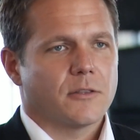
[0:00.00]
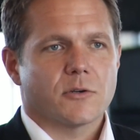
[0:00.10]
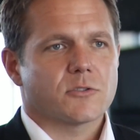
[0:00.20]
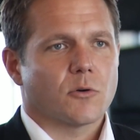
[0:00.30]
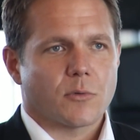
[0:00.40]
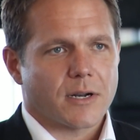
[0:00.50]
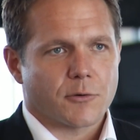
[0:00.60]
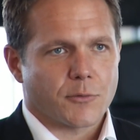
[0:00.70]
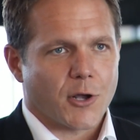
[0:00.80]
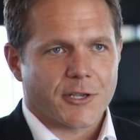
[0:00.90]
There is no
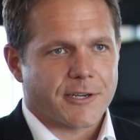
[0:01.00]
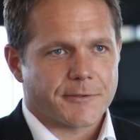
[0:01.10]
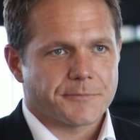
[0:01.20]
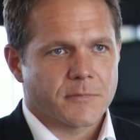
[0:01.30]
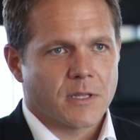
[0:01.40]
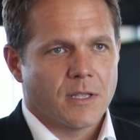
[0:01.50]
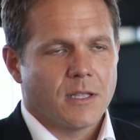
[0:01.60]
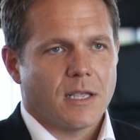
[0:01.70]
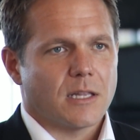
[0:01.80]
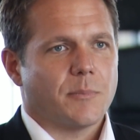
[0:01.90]
right or wrong here.
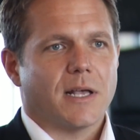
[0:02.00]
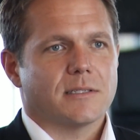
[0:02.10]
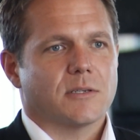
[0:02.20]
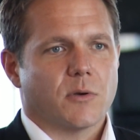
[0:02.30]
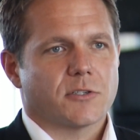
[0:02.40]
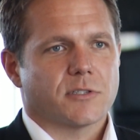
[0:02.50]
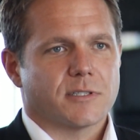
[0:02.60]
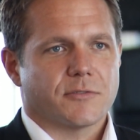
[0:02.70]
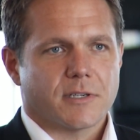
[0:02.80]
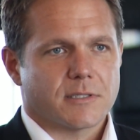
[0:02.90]
And the policy
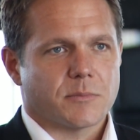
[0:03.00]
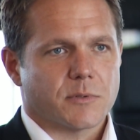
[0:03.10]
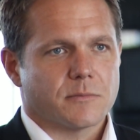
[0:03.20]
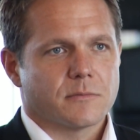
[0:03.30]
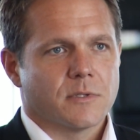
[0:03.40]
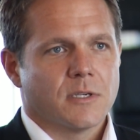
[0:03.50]
question is very simple